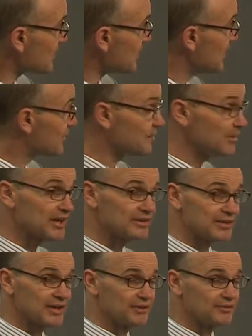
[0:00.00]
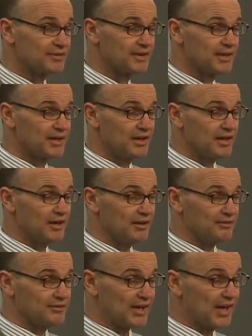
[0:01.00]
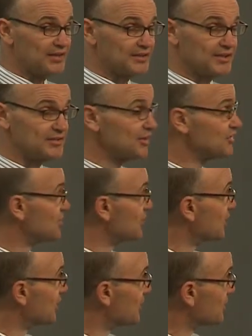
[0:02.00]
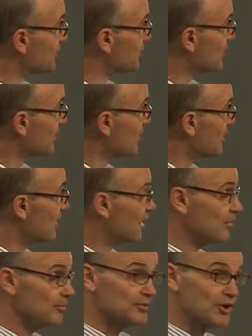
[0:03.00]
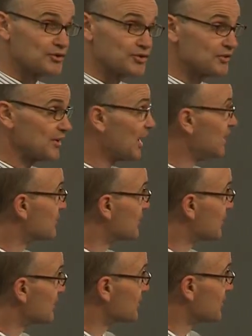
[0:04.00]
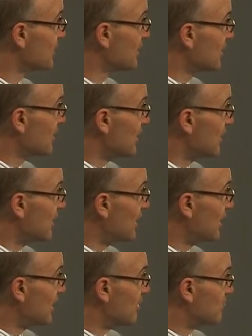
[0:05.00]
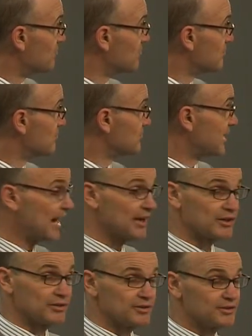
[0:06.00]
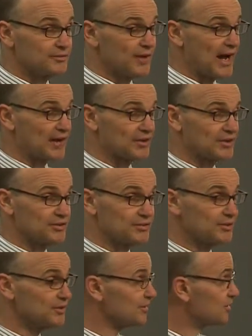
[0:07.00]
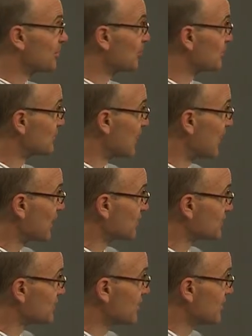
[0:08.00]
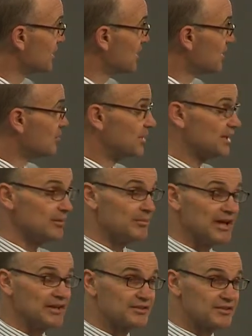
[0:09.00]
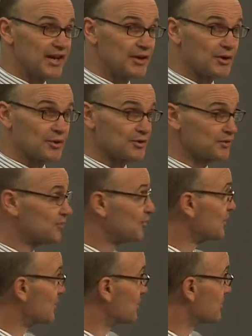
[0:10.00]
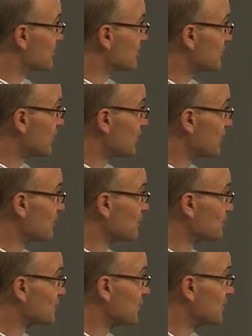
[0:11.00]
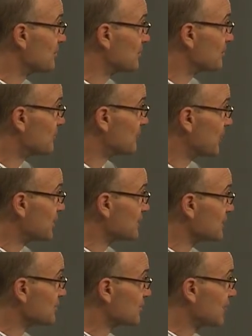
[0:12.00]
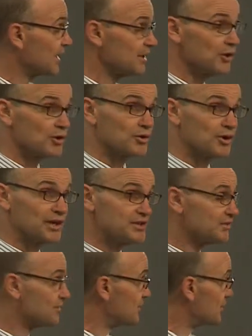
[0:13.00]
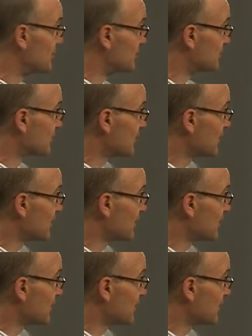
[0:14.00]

It's a mix of scientists, engineers, social scientists, that includes faculty, students, postdocs, but then many stakeholders too. Stakeholders from federal, state, local agencies,